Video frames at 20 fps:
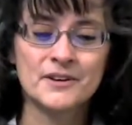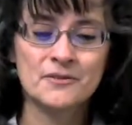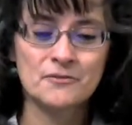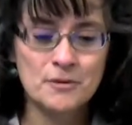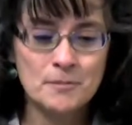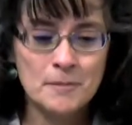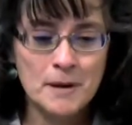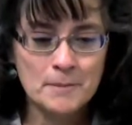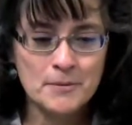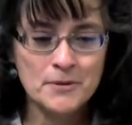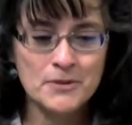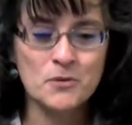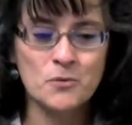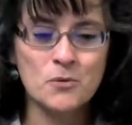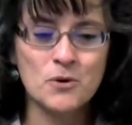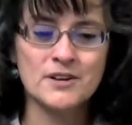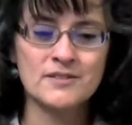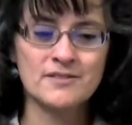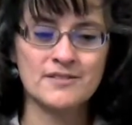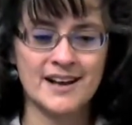Remember, the
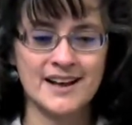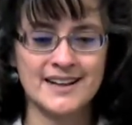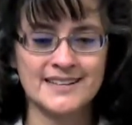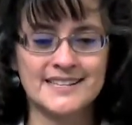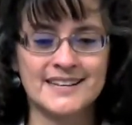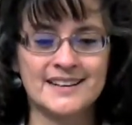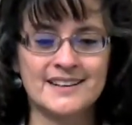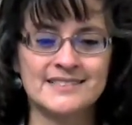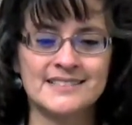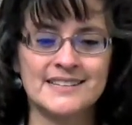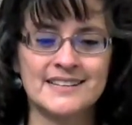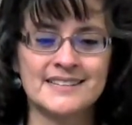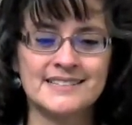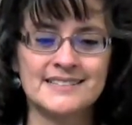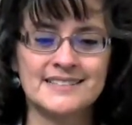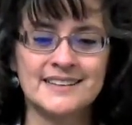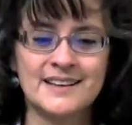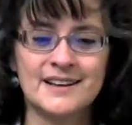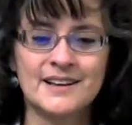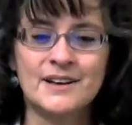Word of God tells
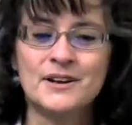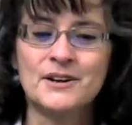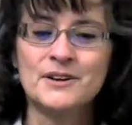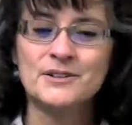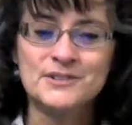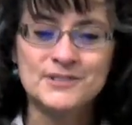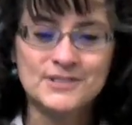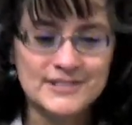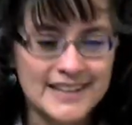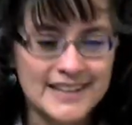us do